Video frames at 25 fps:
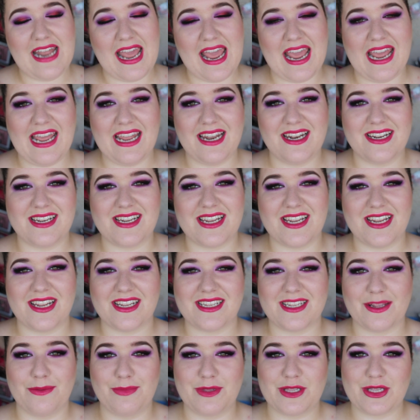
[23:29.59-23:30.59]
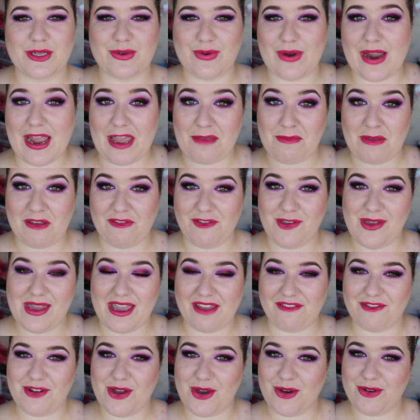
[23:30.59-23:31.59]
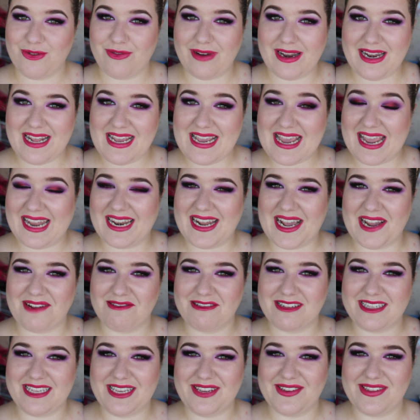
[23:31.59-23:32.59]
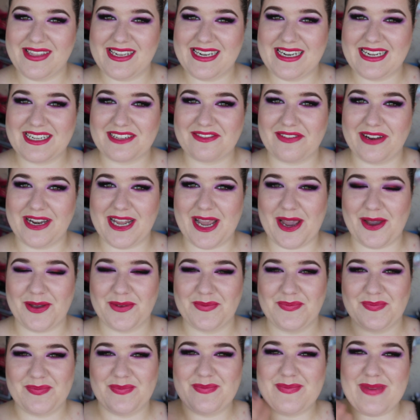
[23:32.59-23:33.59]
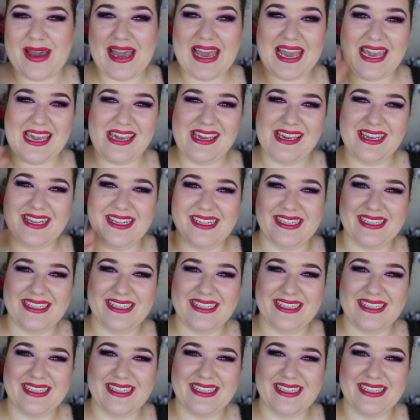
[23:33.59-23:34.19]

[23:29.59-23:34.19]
and subscribe if you have not already, and I will see you in the next video. Bye!